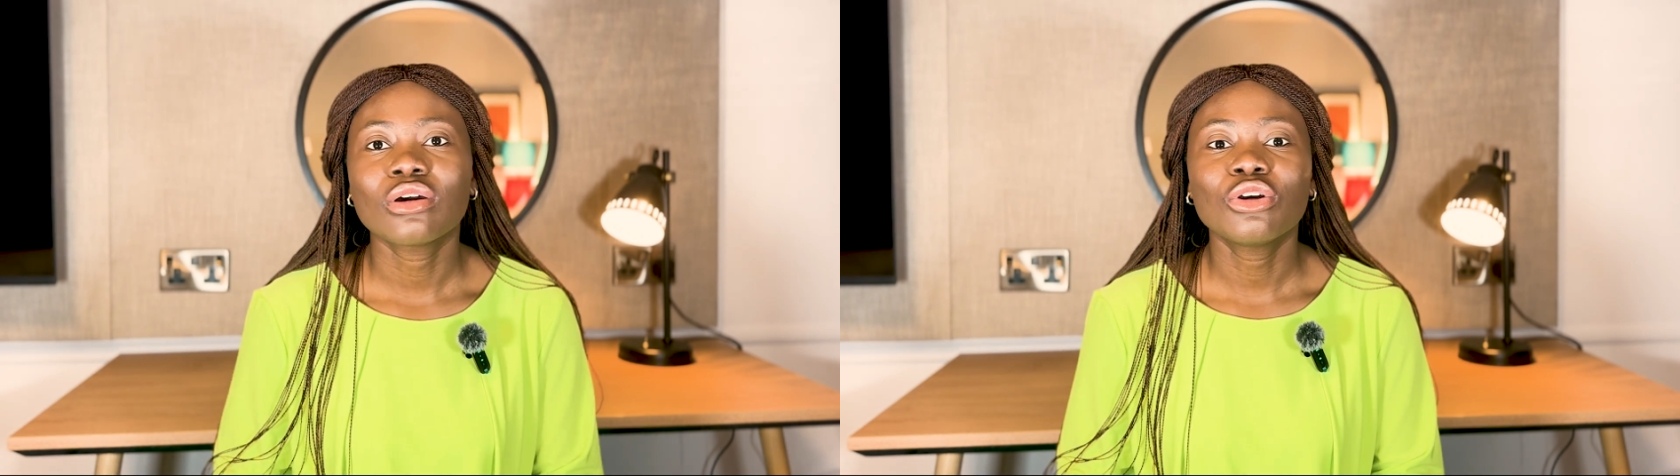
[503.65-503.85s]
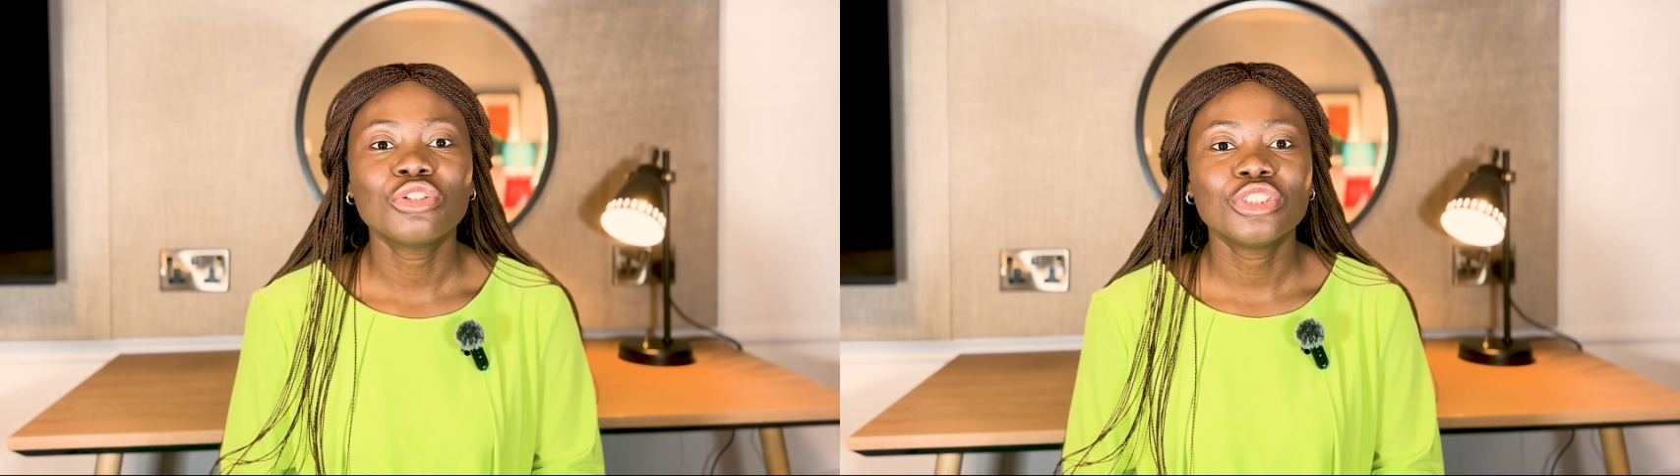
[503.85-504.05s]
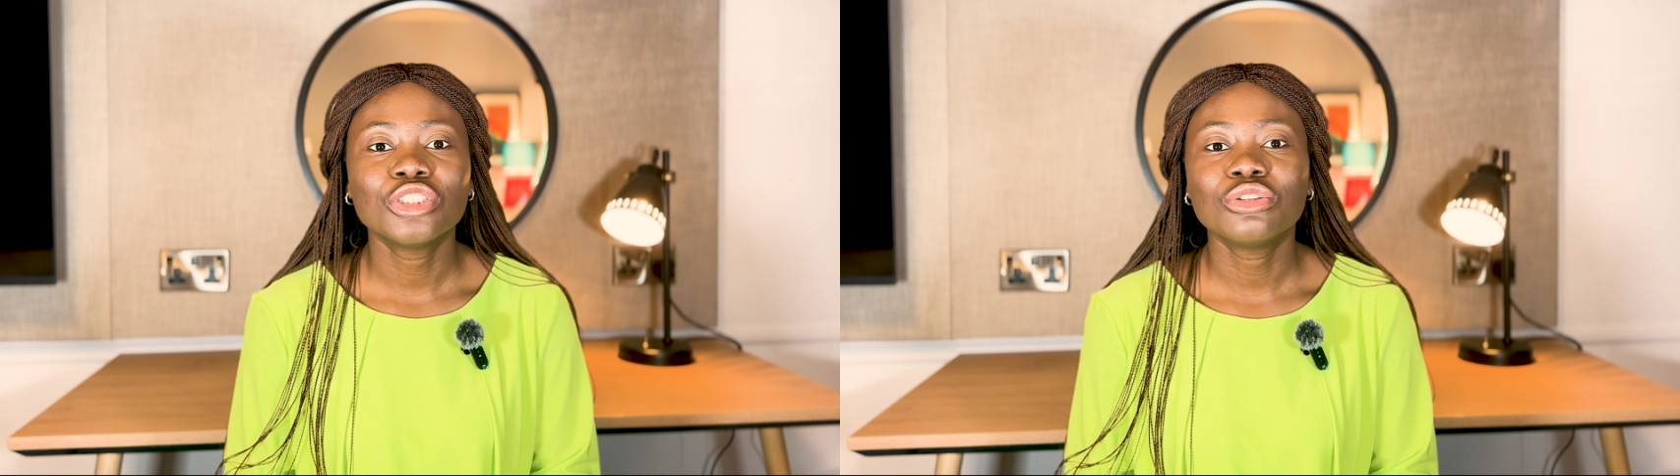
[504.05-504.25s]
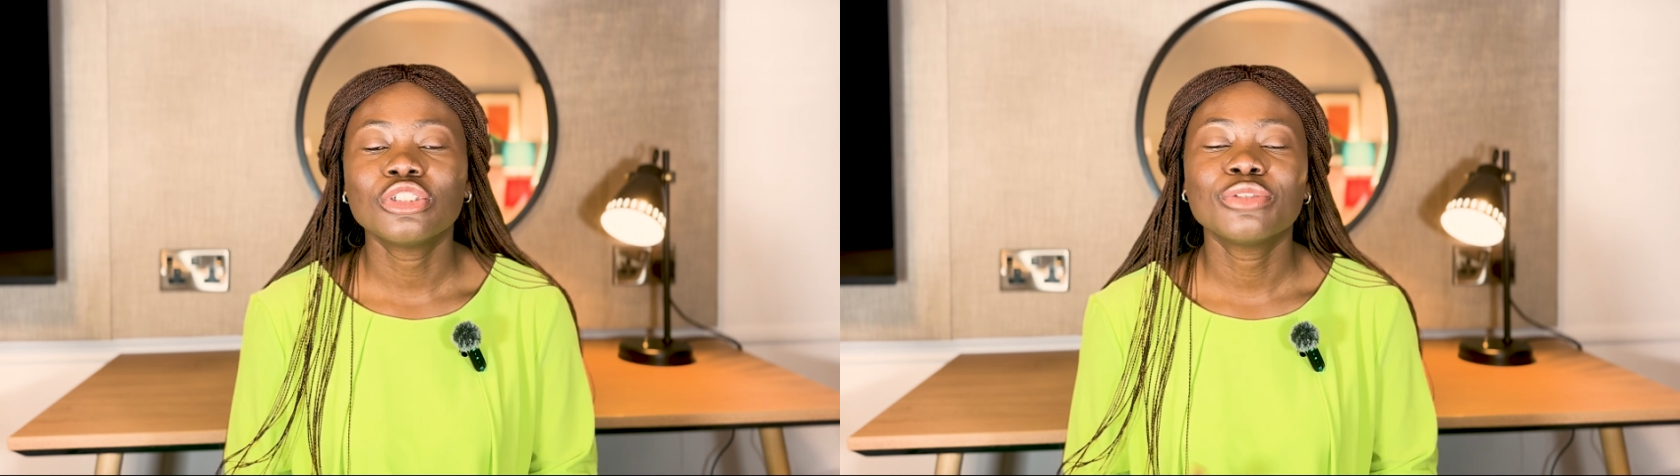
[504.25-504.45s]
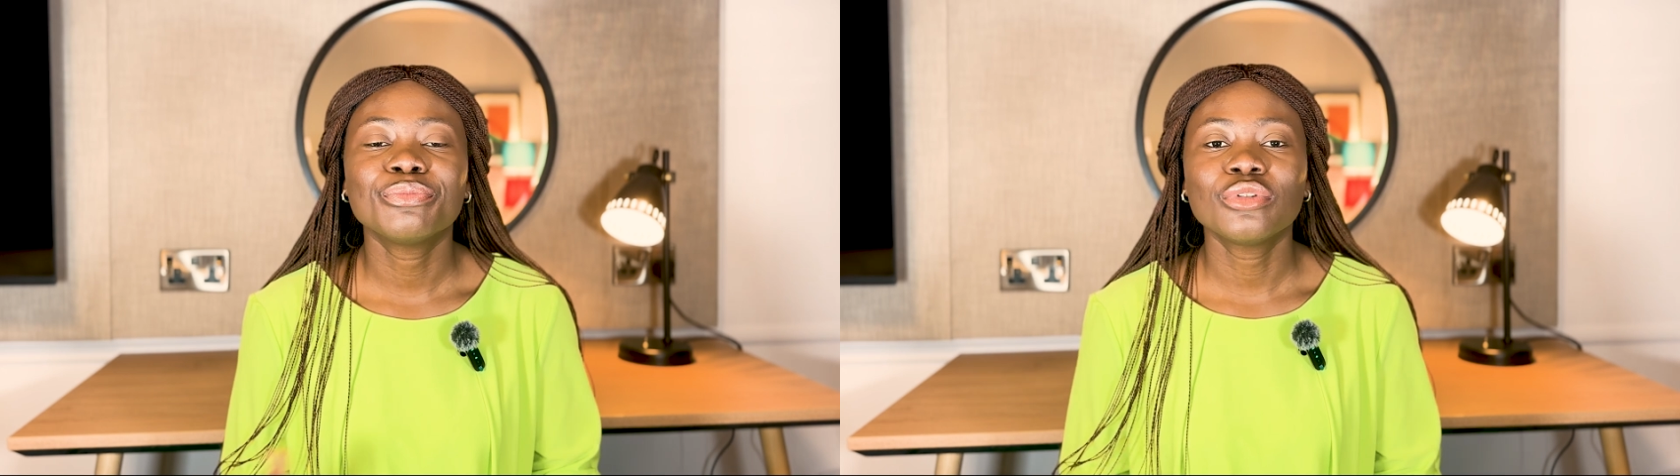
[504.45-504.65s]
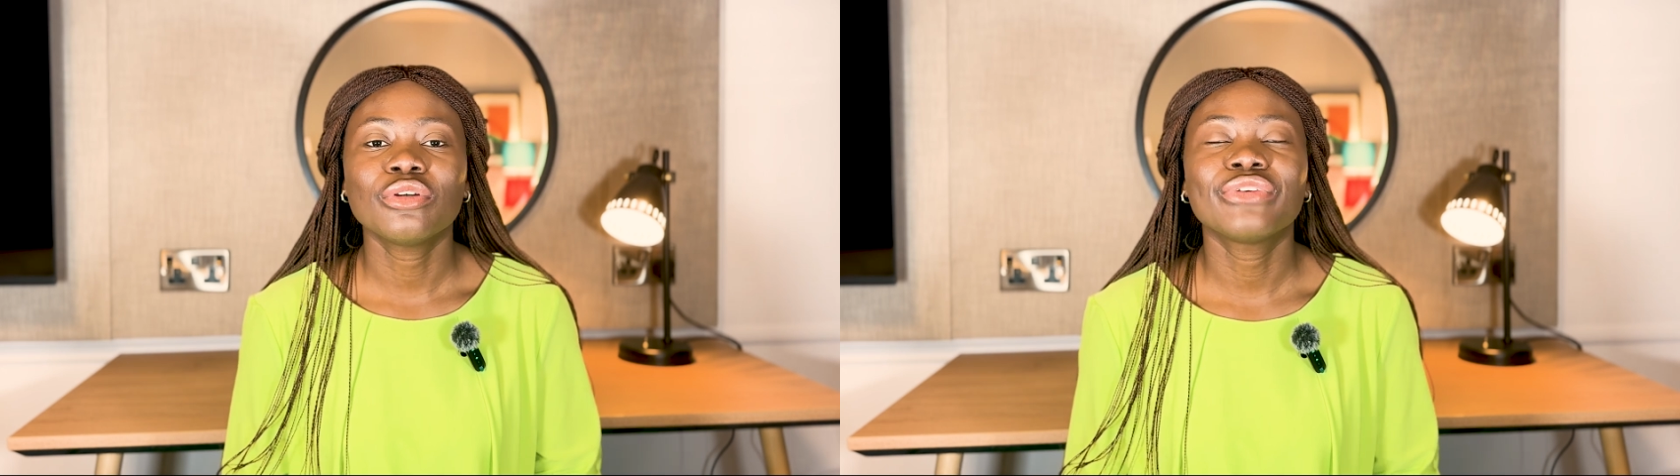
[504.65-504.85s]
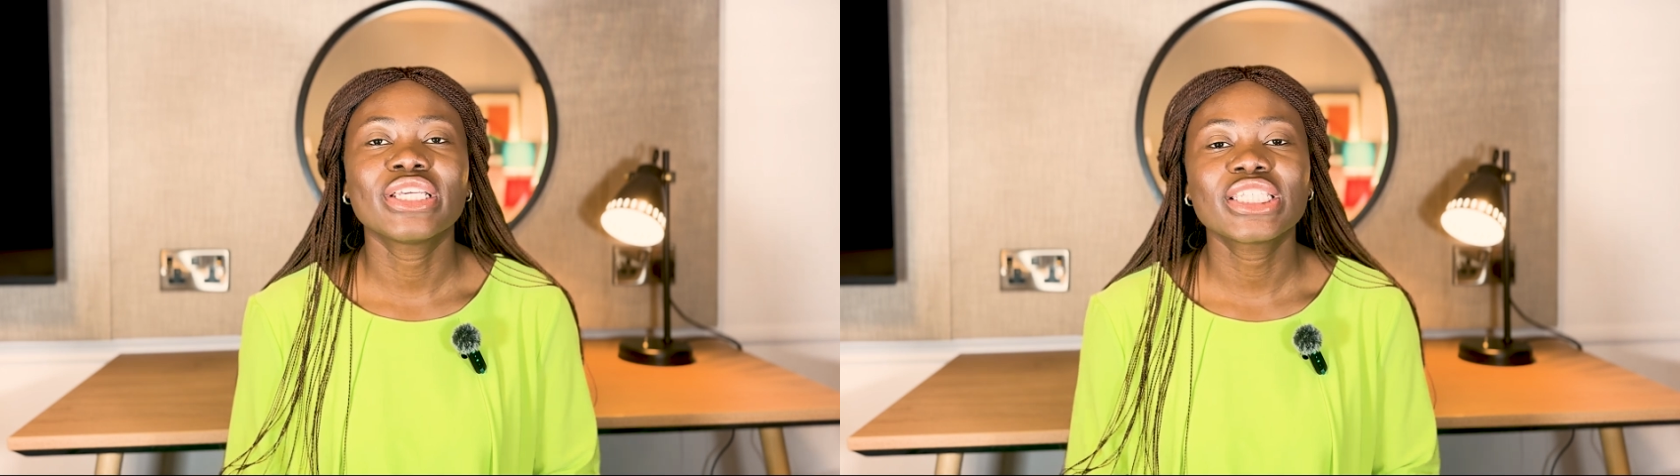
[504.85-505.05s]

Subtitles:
all you need to do is to book your flights.